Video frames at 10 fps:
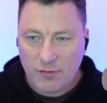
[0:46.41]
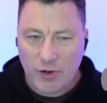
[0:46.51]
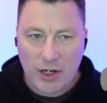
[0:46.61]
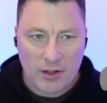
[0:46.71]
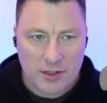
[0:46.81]

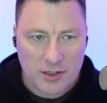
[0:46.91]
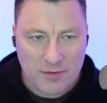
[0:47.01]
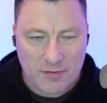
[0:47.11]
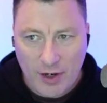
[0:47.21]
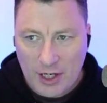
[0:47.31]
freelance
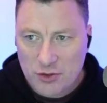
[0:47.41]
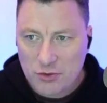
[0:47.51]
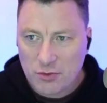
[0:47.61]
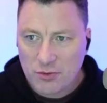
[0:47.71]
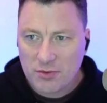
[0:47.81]
and
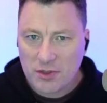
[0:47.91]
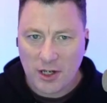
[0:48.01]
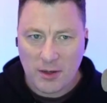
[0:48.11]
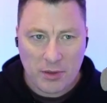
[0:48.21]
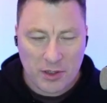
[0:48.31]
fractional
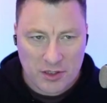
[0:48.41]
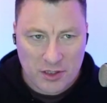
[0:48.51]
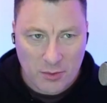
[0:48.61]
type person.